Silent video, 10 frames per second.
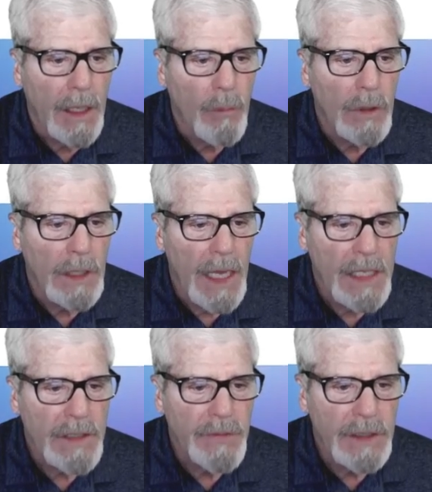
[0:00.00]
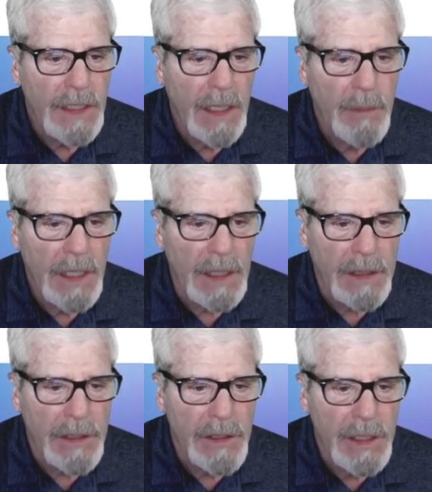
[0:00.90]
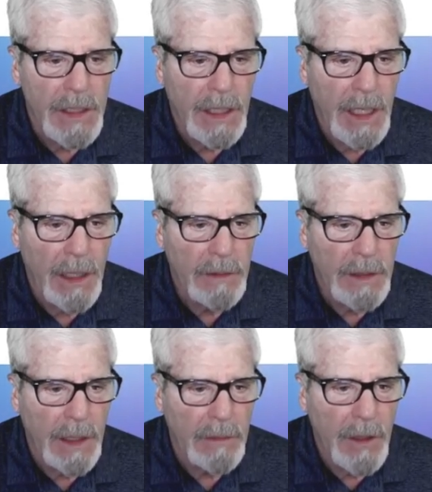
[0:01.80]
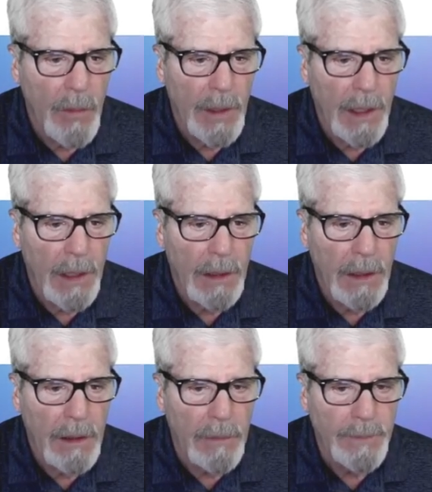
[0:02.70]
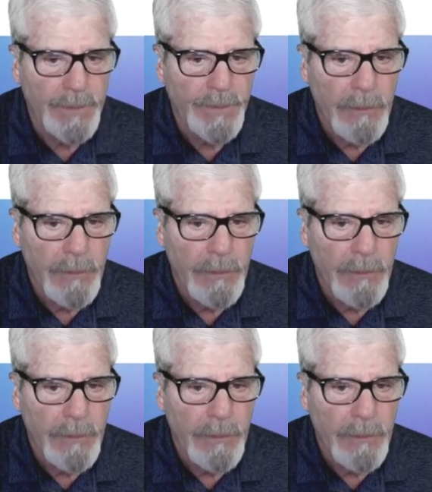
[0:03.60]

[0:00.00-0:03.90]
that will last for 10 minutes. You see the countdown going on here.